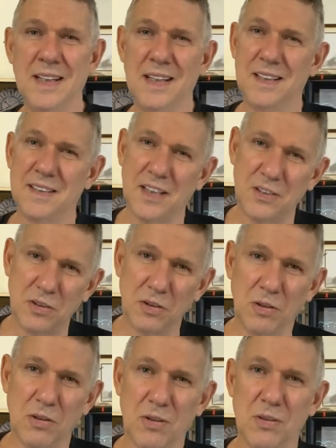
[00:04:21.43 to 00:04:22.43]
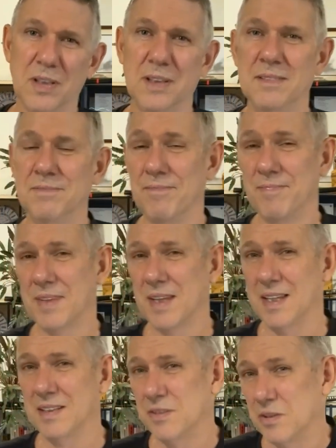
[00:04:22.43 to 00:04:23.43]
it takes too long, and
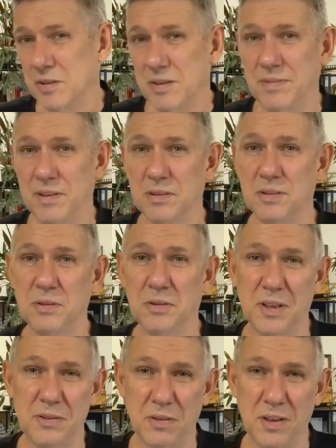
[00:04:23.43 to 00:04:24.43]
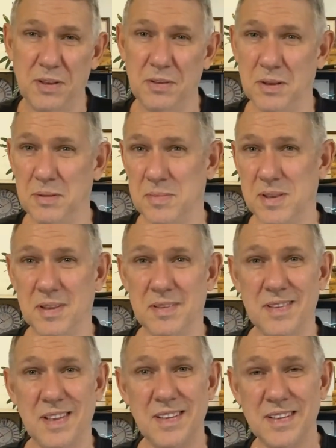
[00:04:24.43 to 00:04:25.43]
it's too difficult, or they try to do it themselves
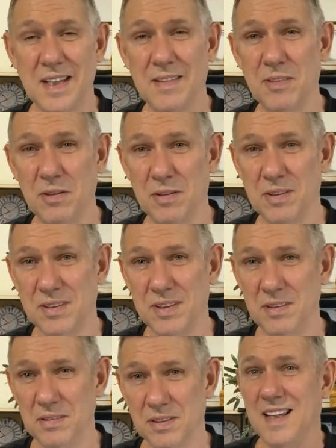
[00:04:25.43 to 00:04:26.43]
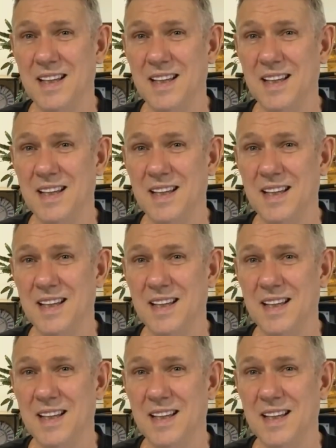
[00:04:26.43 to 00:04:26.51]
and they just haven't got the skills.